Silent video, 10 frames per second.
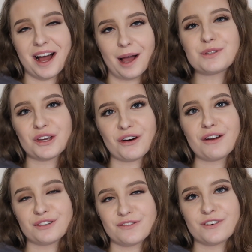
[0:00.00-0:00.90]
I'm so
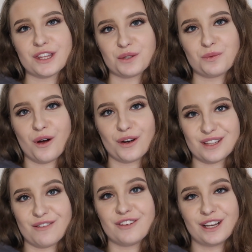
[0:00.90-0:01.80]
grateful for this one
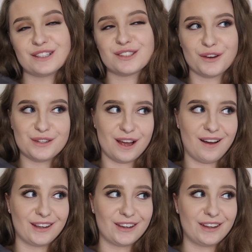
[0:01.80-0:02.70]
because I'm feeling so
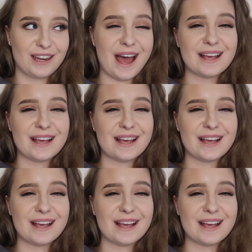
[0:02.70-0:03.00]
tired.